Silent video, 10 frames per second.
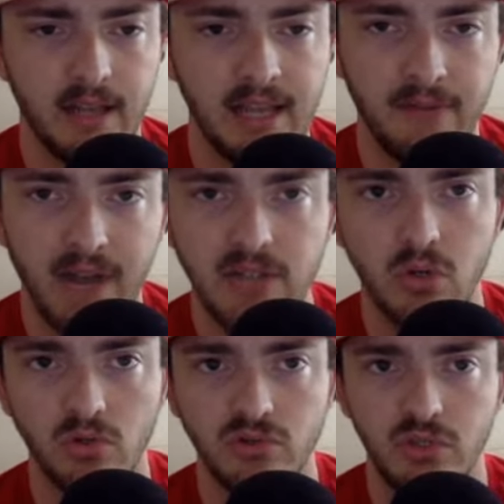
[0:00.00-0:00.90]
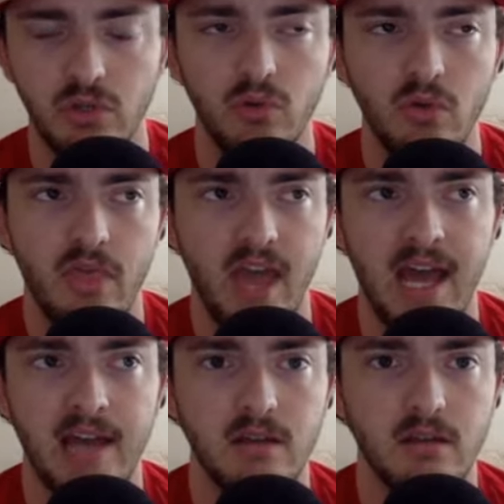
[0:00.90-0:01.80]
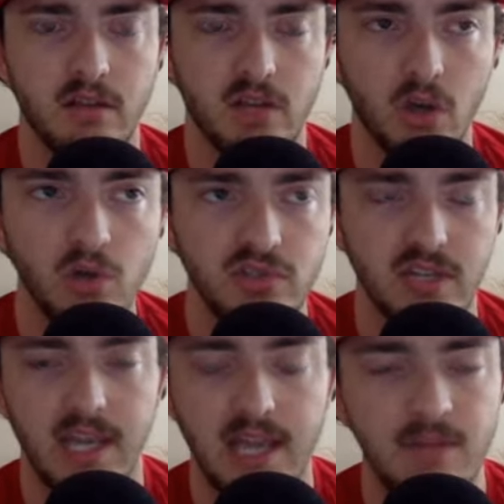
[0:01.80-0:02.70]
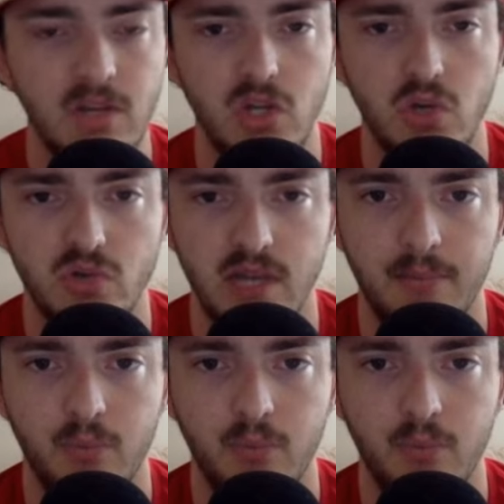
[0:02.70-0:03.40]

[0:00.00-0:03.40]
if I told you that the coach that came into UTEP